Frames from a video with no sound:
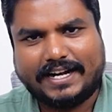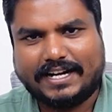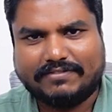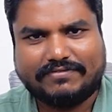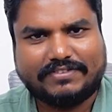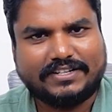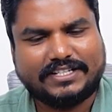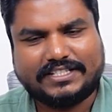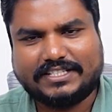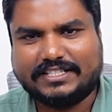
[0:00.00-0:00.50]

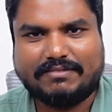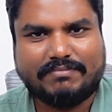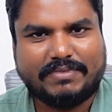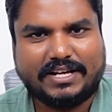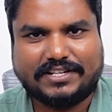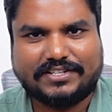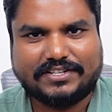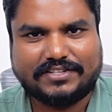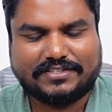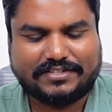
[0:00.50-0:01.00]
definition
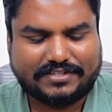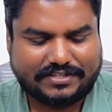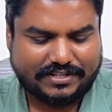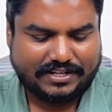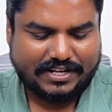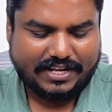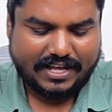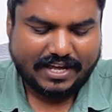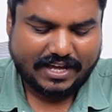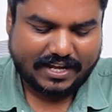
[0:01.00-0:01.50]

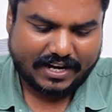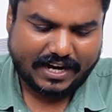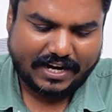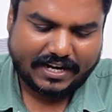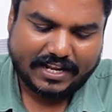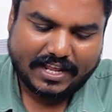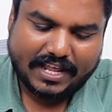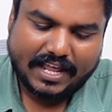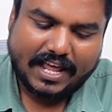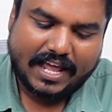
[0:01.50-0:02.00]
images, right?
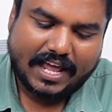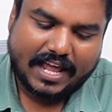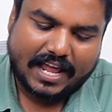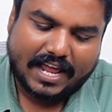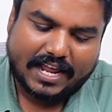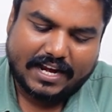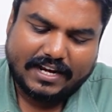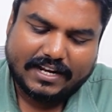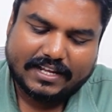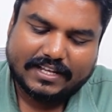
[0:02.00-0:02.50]

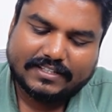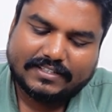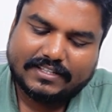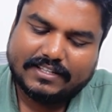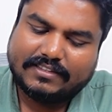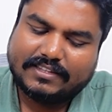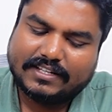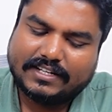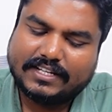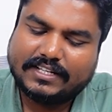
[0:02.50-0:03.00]
And
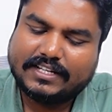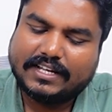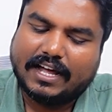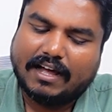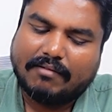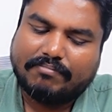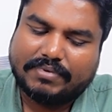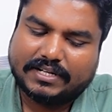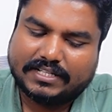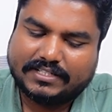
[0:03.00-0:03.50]
synthetic
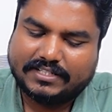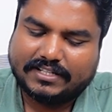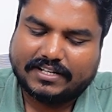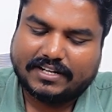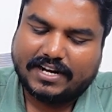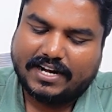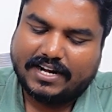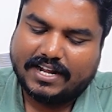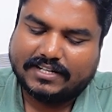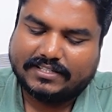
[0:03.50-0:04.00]
aperture
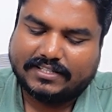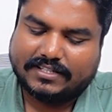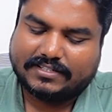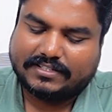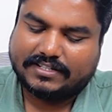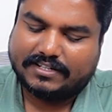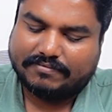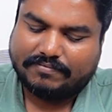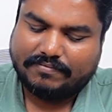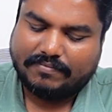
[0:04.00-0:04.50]
radar
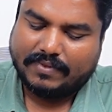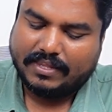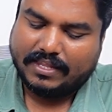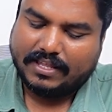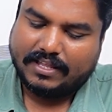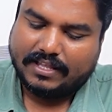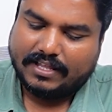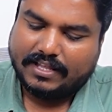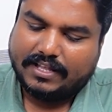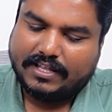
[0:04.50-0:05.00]
system
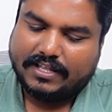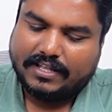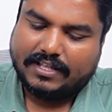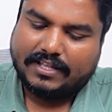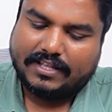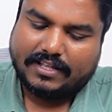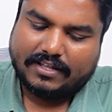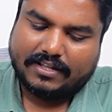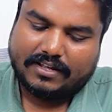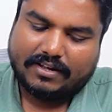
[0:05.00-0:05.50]

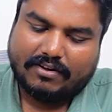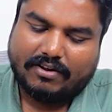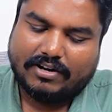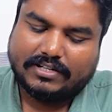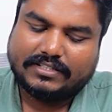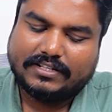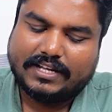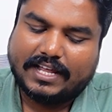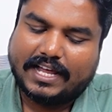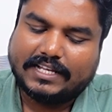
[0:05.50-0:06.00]

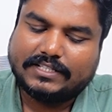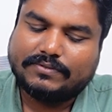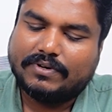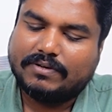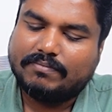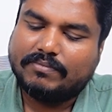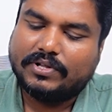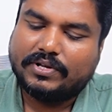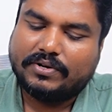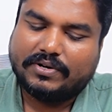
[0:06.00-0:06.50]
also has
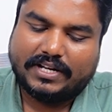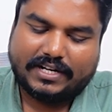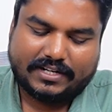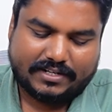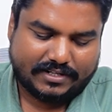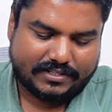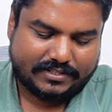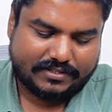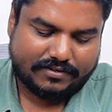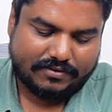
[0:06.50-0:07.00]
one more
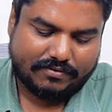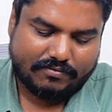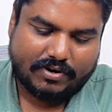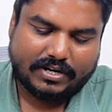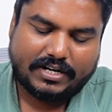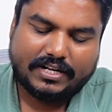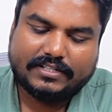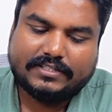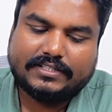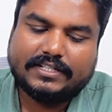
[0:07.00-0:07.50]
uniqueness.
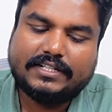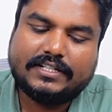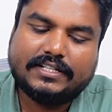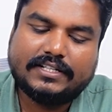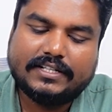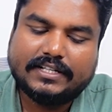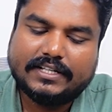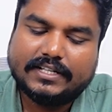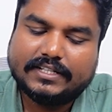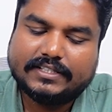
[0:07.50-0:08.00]
What is it?
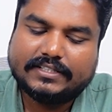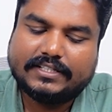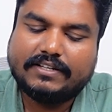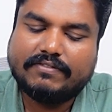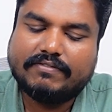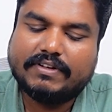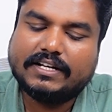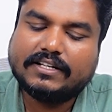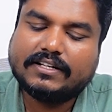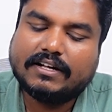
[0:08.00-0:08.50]
See,
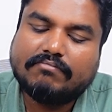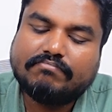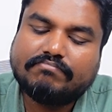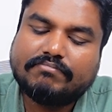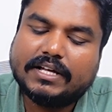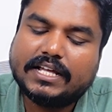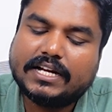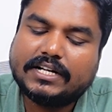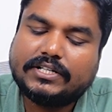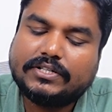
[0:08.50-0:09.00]
when
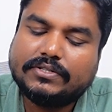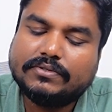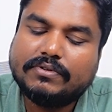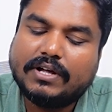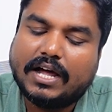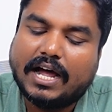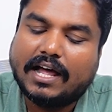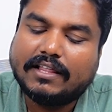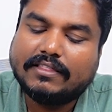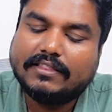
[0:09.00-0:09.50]
compared
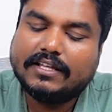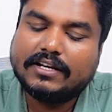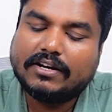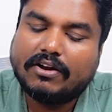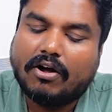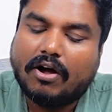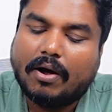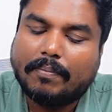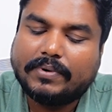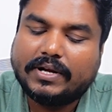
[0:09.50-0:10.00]
to other
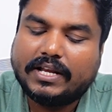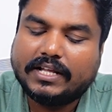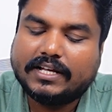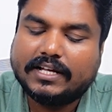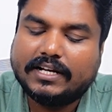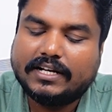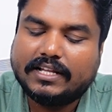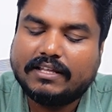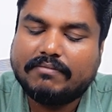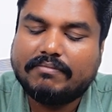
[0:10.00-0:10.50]

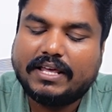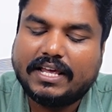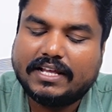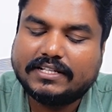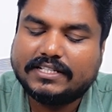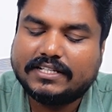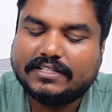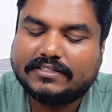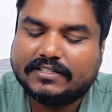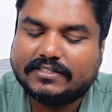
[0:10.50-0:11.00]
optical
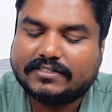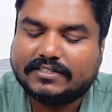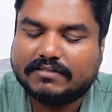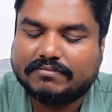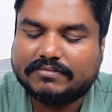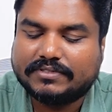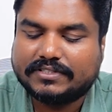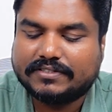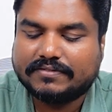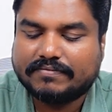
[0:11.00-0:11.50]
imaging
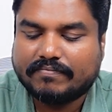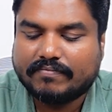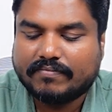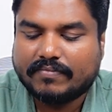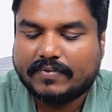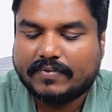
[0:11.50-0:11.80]
systems,